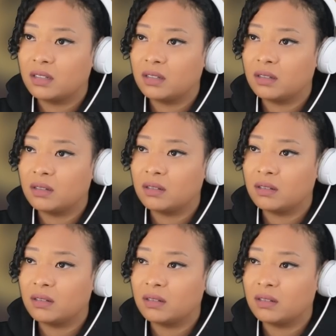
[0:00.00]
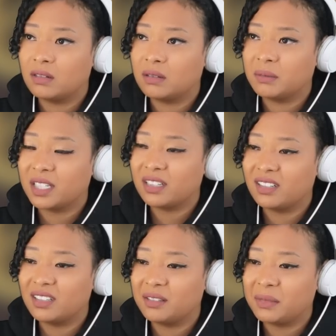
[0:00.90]
No. Oh, my
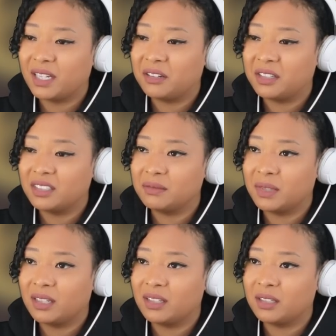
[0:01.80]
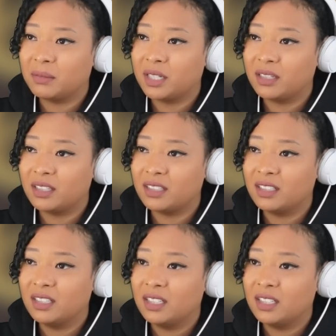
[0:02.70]
God. My heart. My heart. My heart.